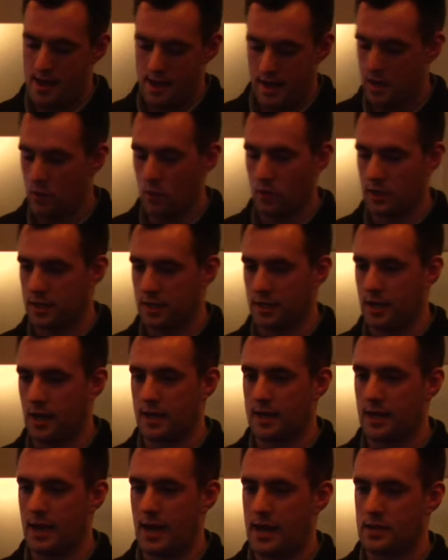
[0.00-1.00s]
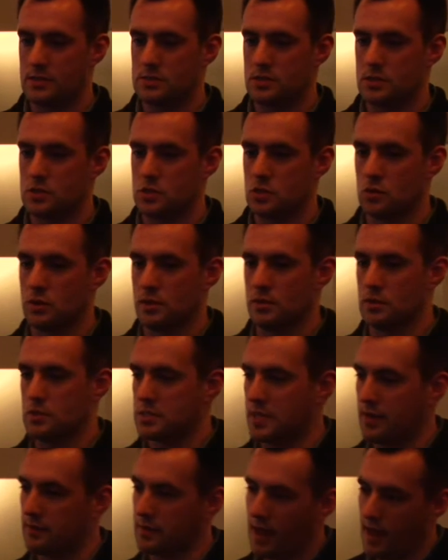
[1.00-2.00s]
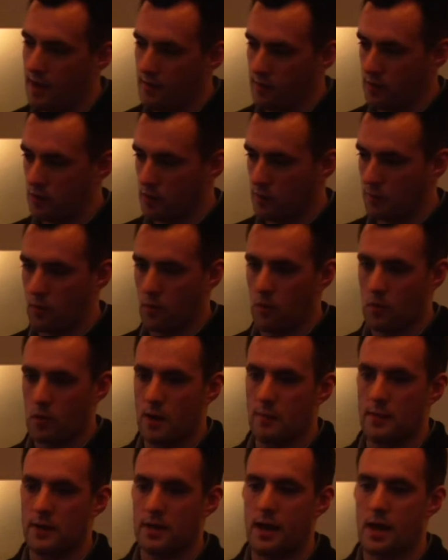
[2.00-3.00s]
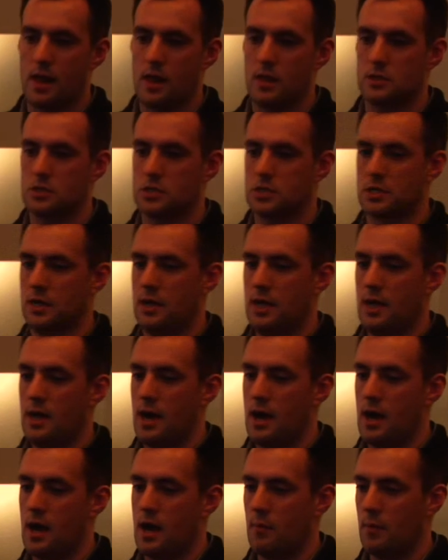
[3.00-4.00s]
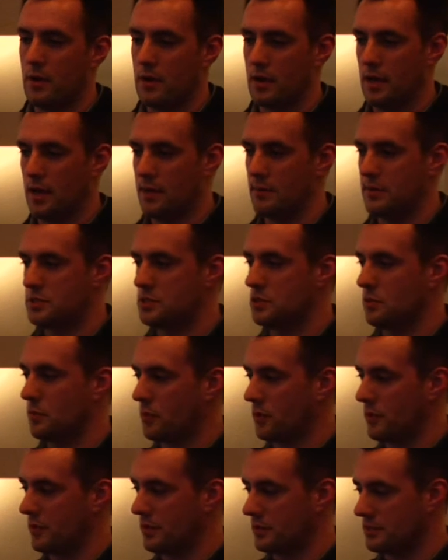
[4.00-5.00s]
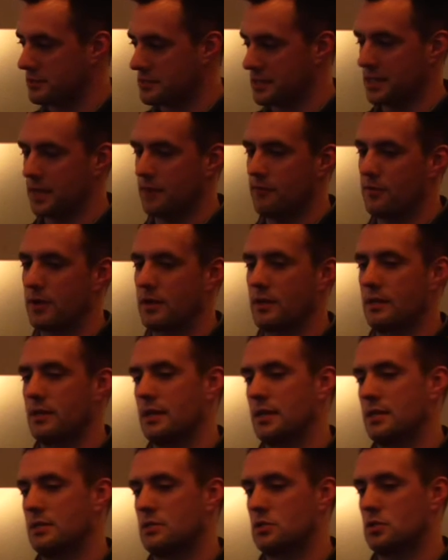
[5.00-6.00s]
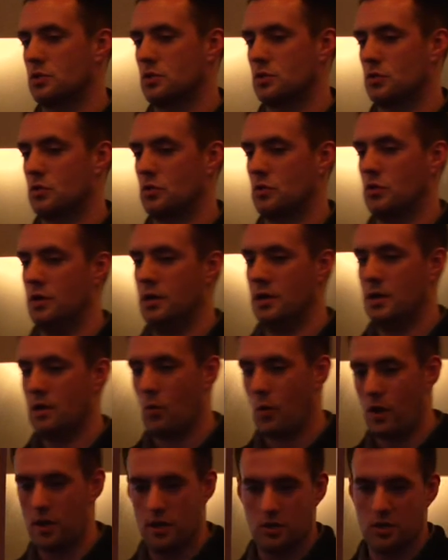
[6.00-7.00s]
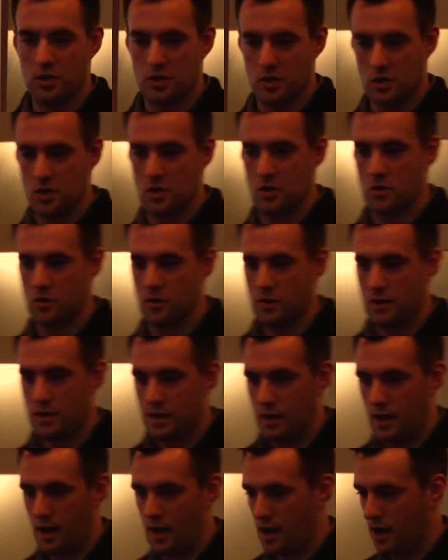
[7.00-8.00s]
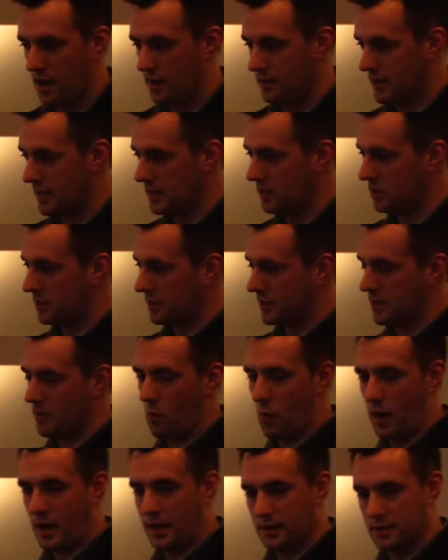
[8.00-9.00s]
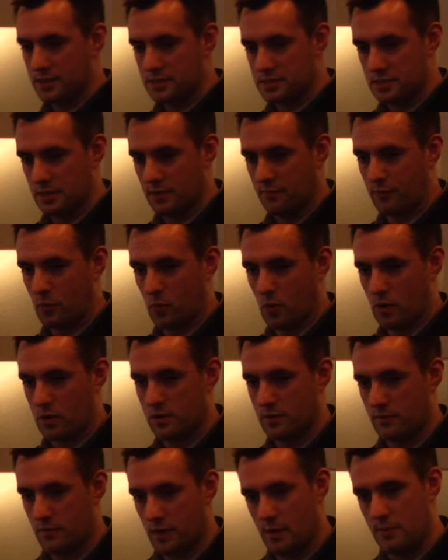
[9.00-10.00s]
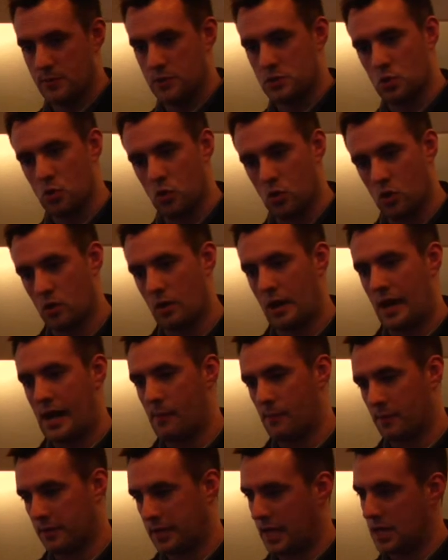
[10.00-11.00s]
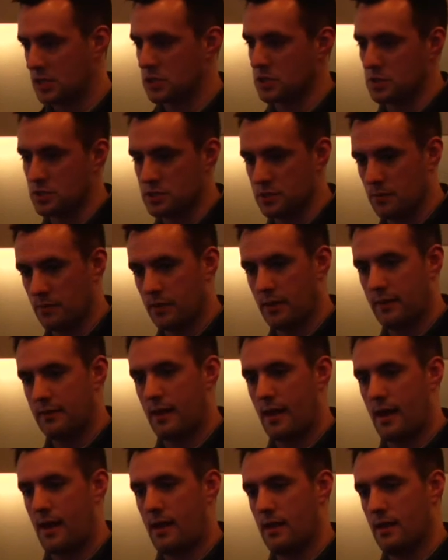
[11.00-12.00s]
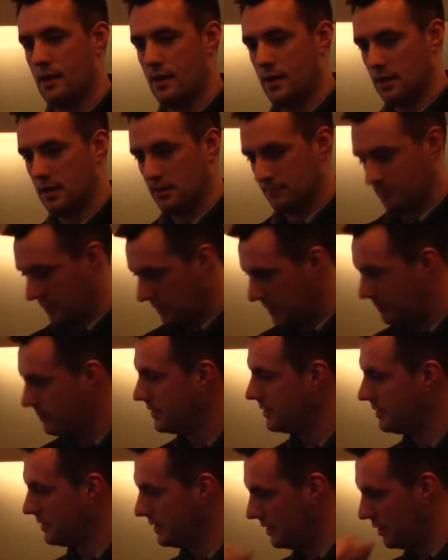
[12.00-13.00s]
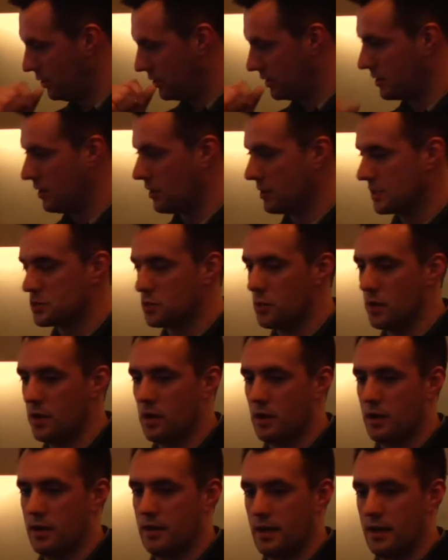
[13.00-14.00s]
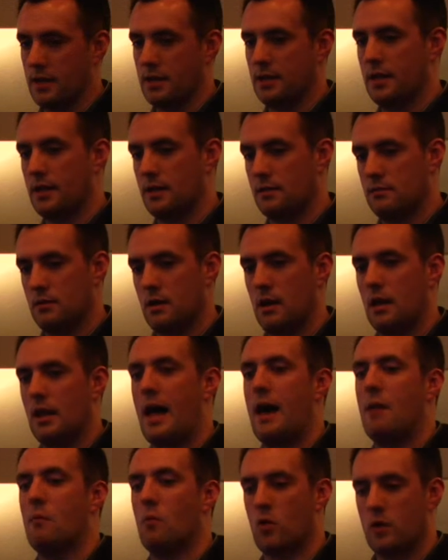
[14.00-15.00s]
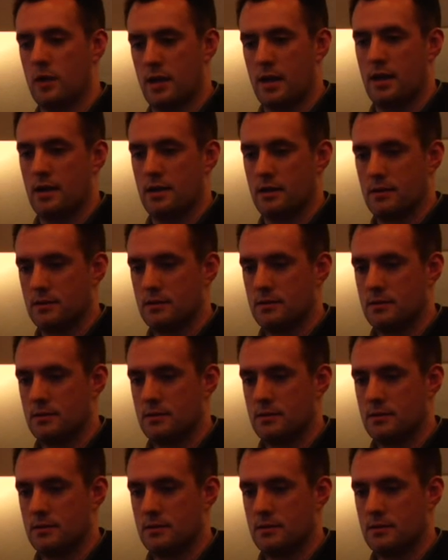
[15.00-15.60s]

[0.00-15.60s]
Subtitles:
anyone can kind of get access to it. You just have to have a little programming knowledge, but it limits you pretty significantly to what you can do. Then you can get whitelisted if you want to develop a tool or an application or something like that. You can go to Twitter and then get a lot more data.